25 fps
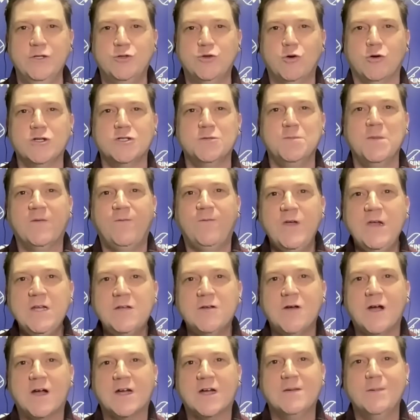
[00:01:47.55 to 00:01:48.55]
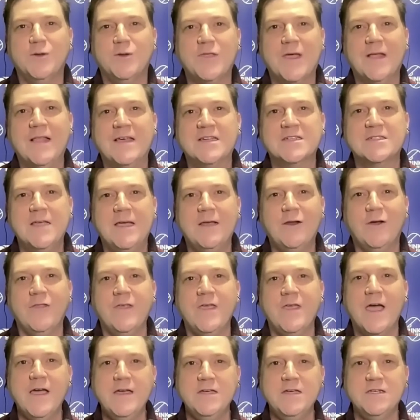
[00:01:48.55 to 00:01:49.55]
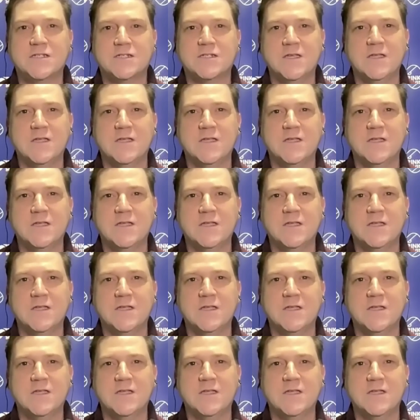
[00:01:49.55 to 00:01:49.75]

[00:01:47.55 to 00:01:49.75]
George McPhee talked about that last night on the ice,